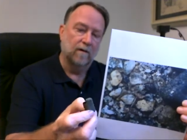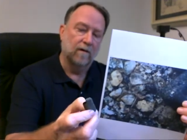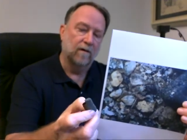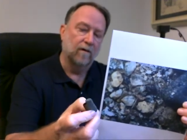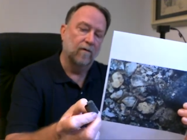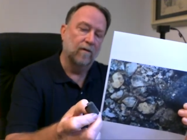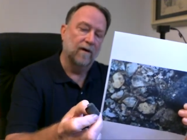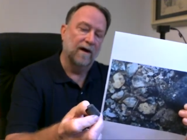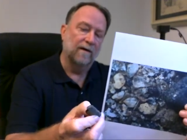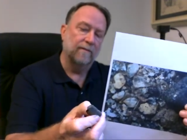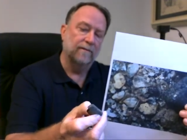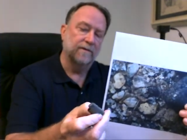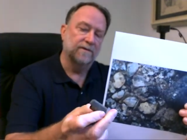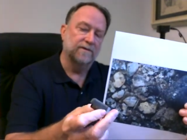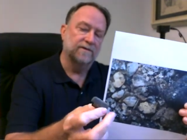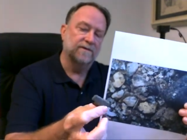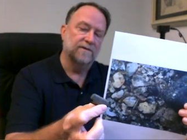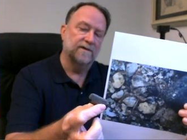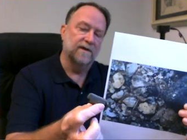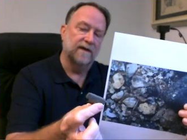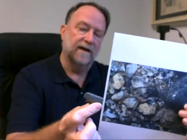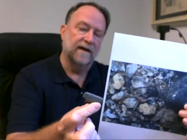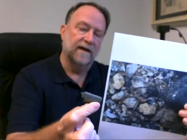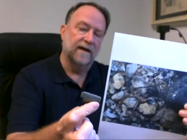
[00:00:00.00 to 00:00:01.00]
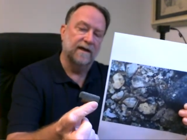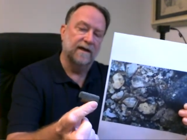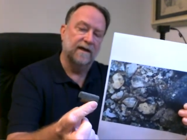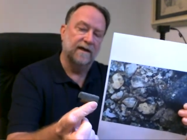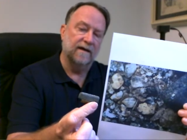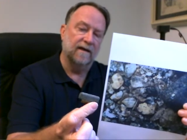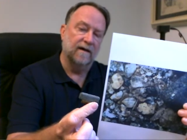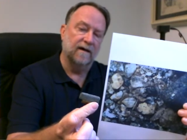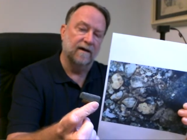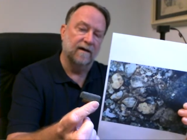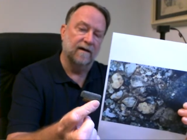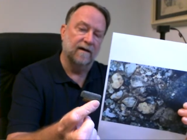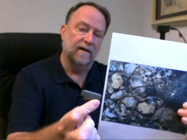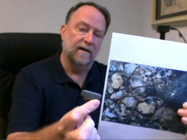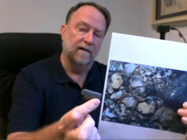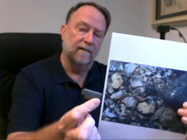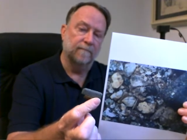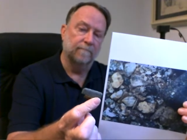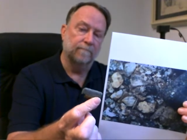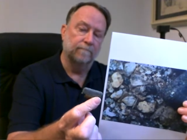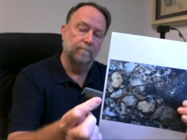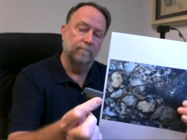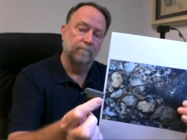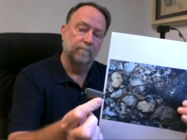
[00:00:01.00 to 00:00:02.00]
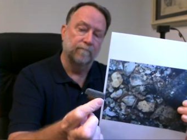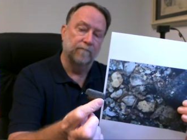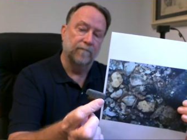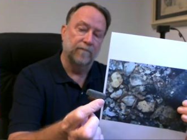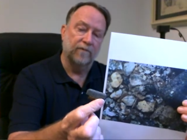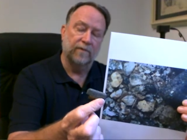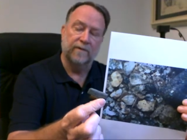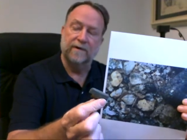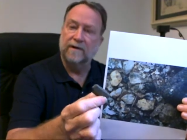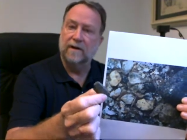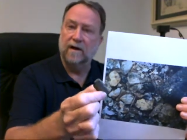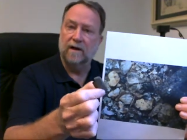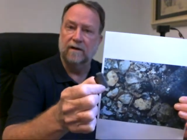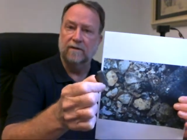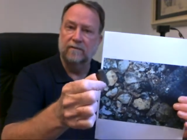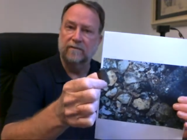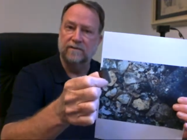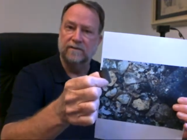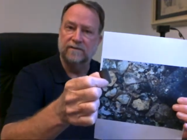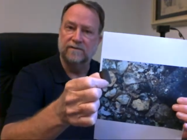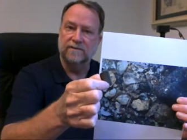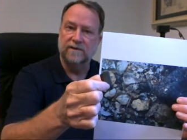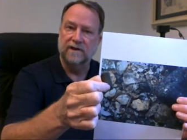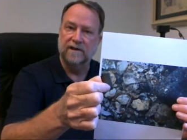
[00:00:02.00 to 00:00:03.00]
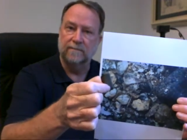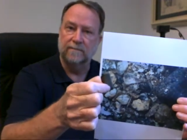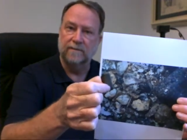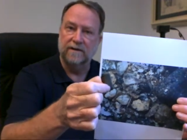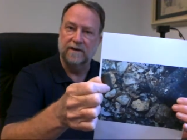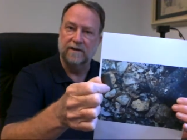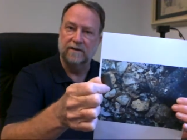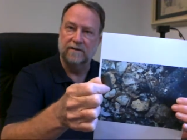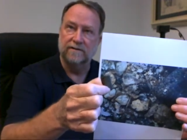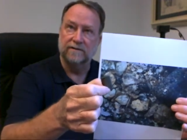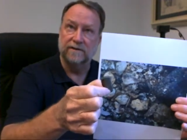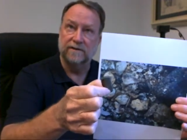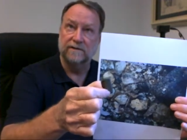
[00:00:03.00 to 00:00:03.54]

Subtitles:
I would say 300 centimeters.